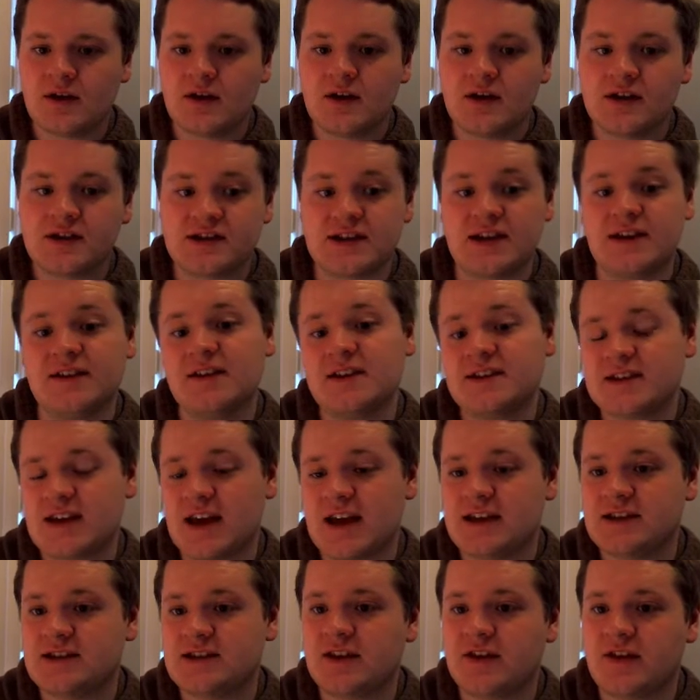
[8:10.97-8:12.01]
See, in this
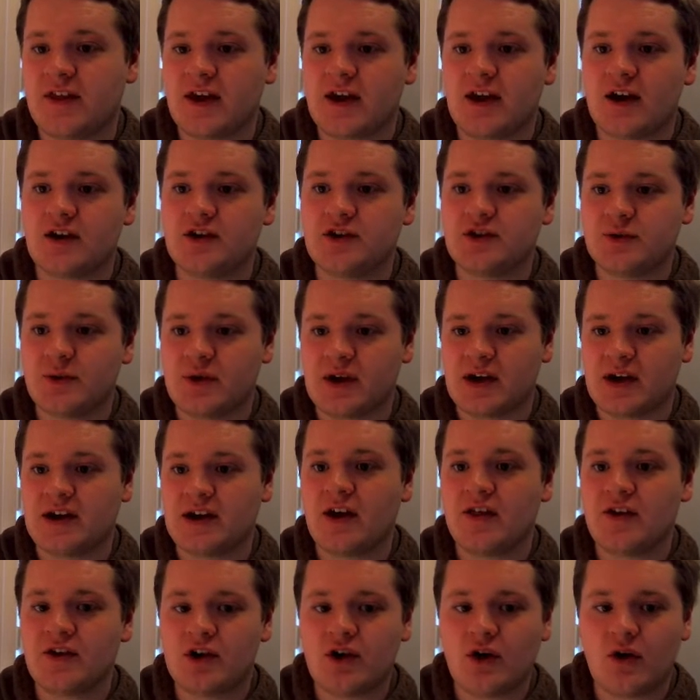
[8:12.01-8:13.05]
case, they are doing
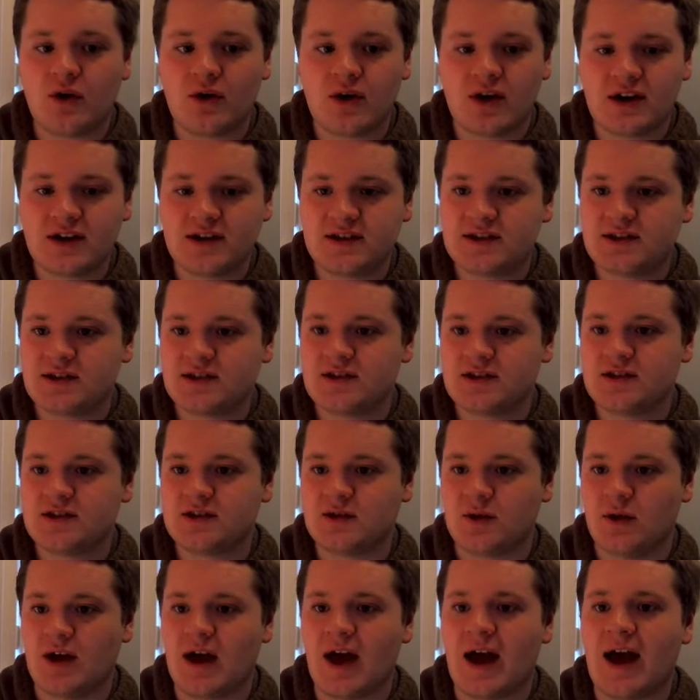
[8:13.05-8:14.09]
another chorus,
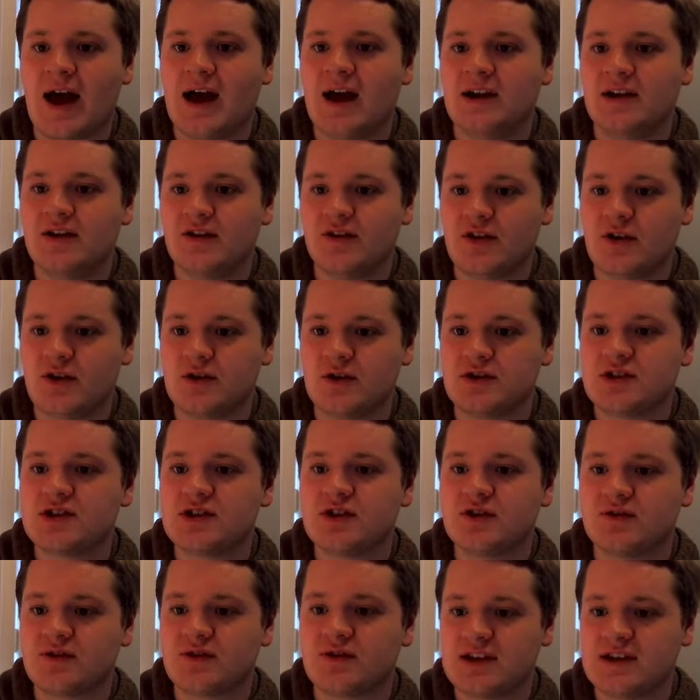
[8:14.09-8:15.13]
so I'll add those
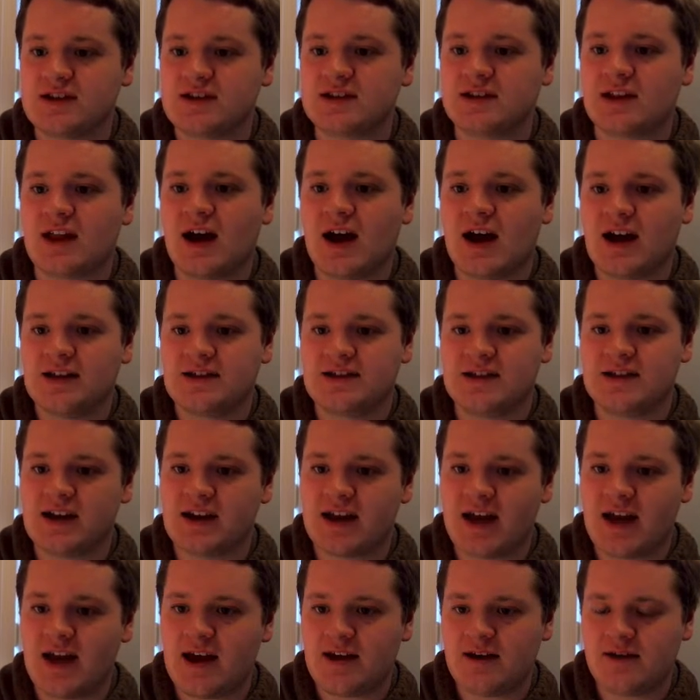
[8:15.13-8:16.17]
3 slides
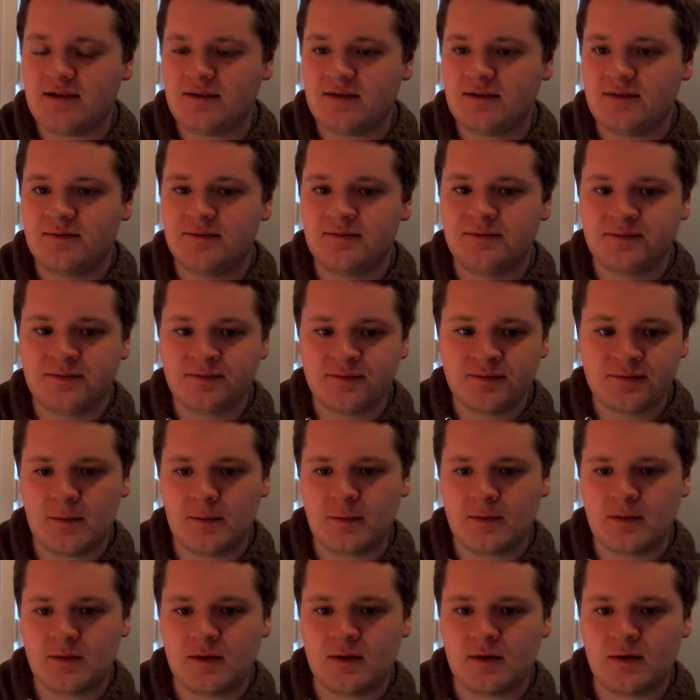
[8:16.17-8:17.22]
again.
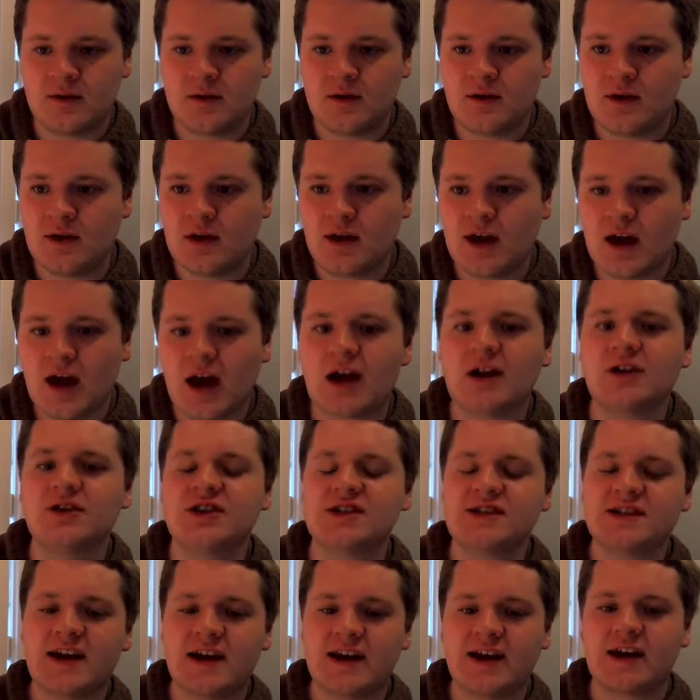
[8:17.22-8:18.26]
And I'll
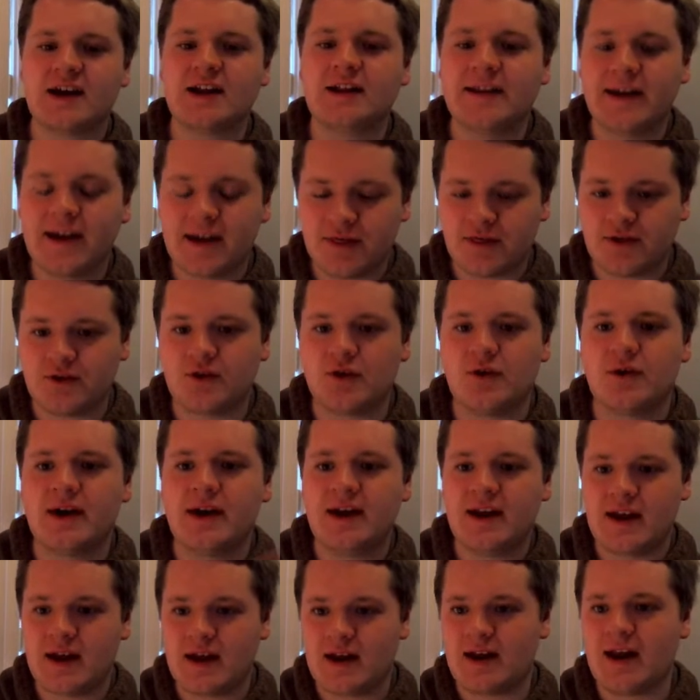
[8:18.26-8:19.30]
just kind of click through
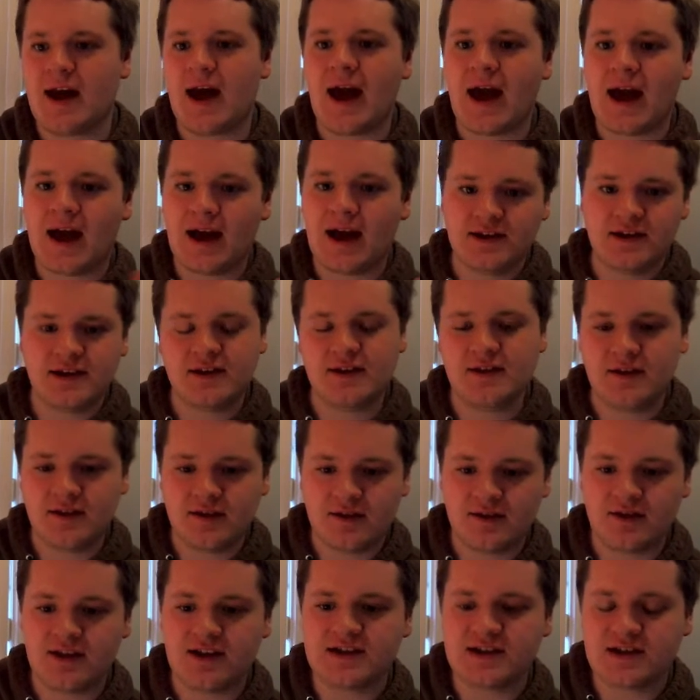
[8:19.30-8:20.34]
it and
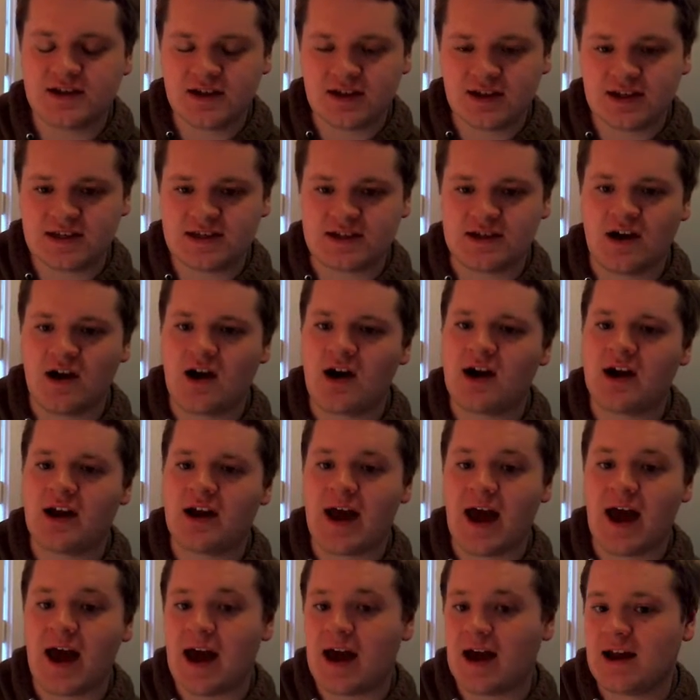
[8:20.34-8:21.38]
listen to the song and
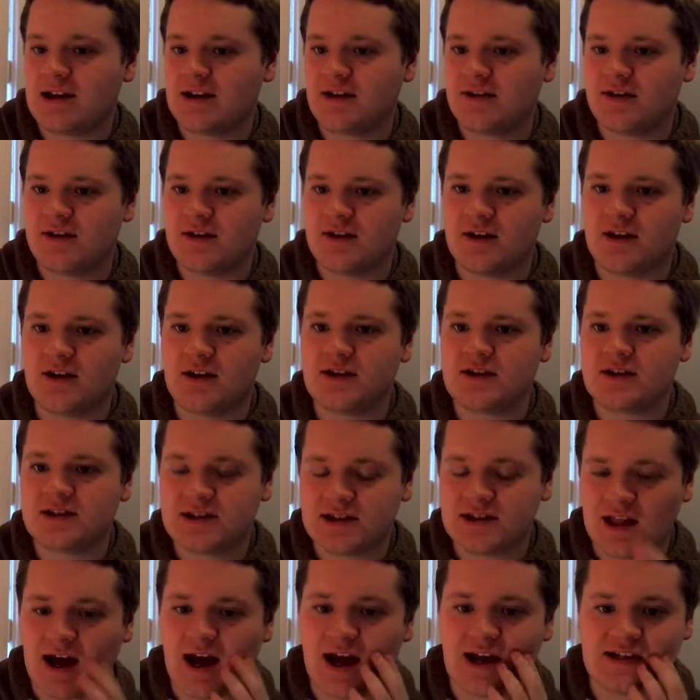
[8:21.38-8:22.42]
add the
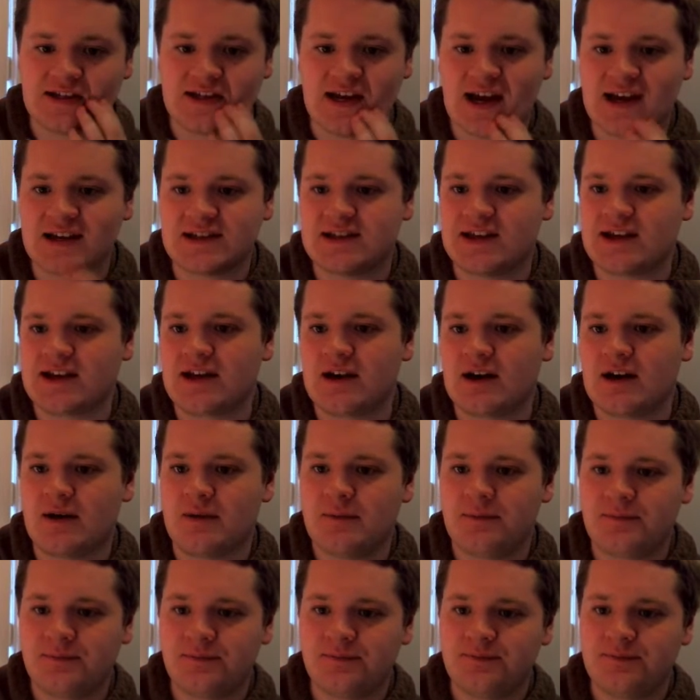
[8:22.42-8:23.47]
slides as they
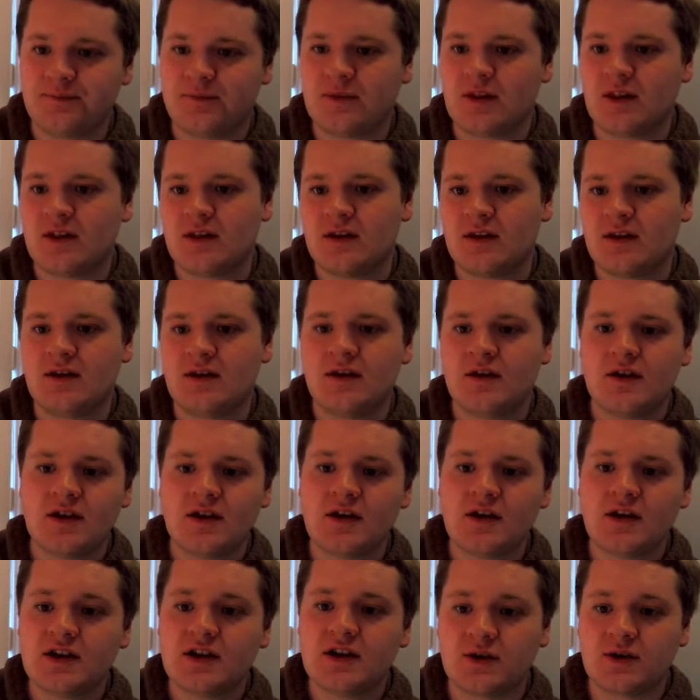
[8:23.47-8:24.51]
come.
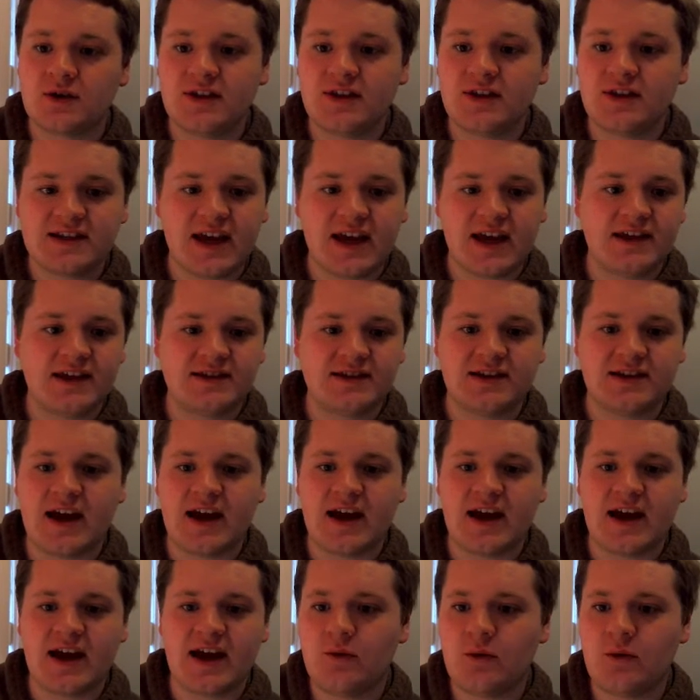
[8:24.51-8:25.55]
So in this case,
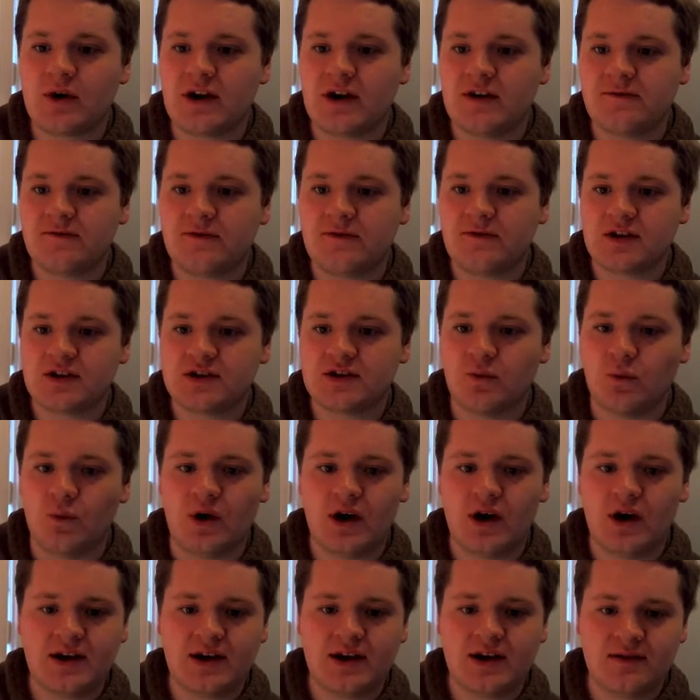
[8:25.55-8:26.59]
now we're in verse
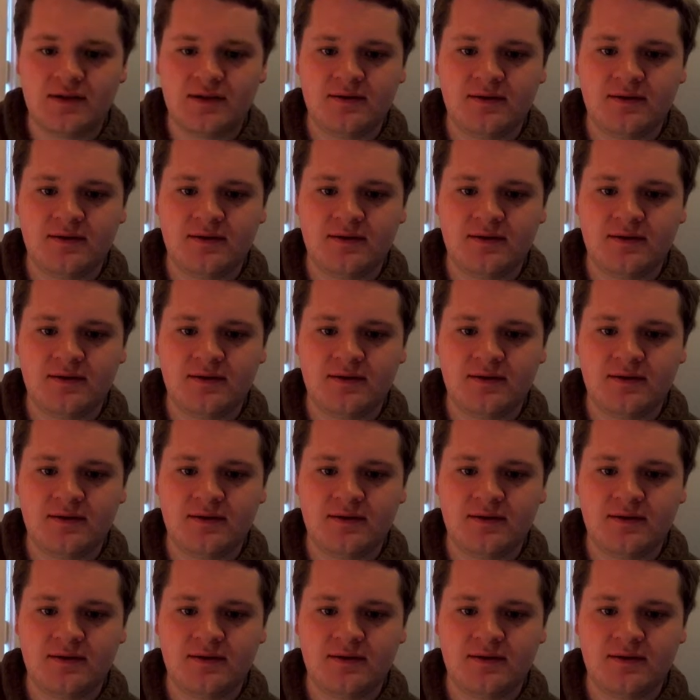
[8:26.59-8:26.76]
1.